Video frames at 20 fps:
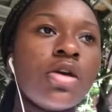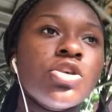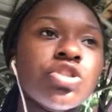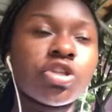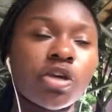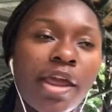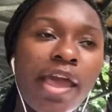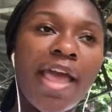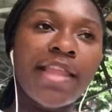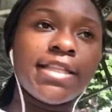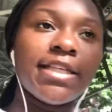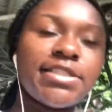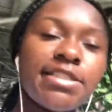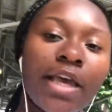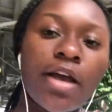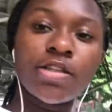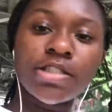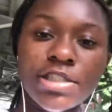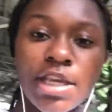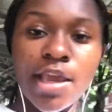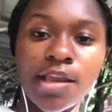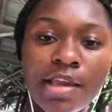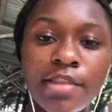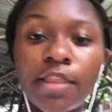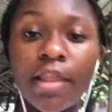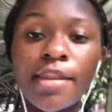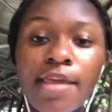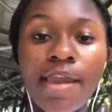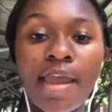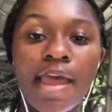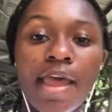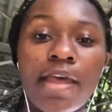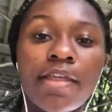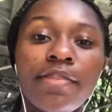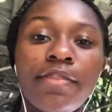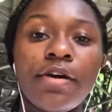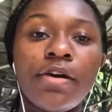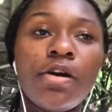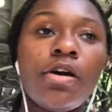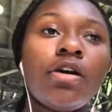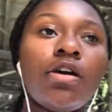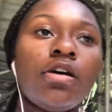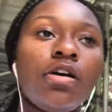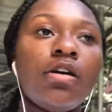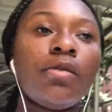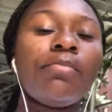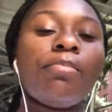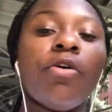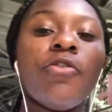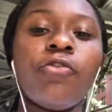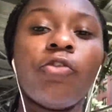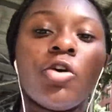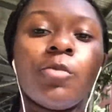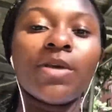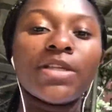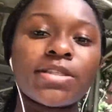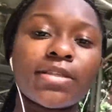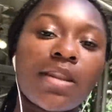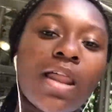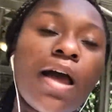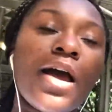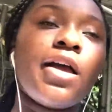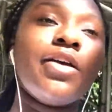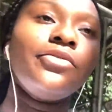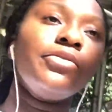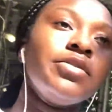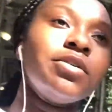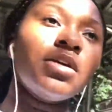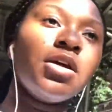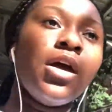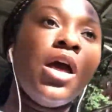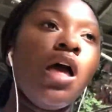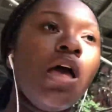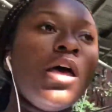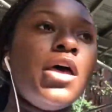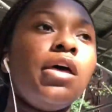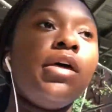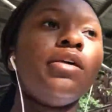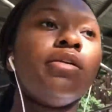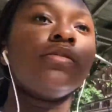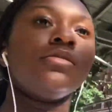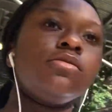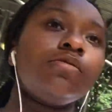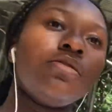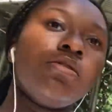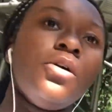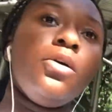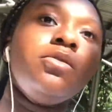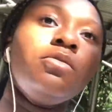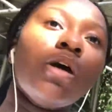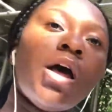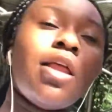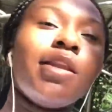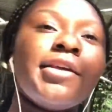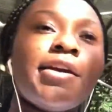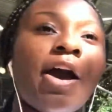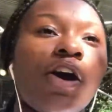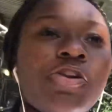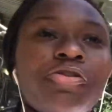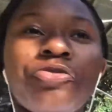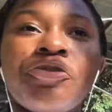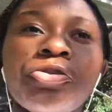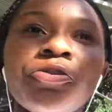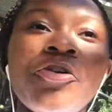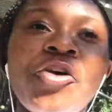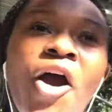So they had the sound check and then they had the performance live. And you know, I only got a few.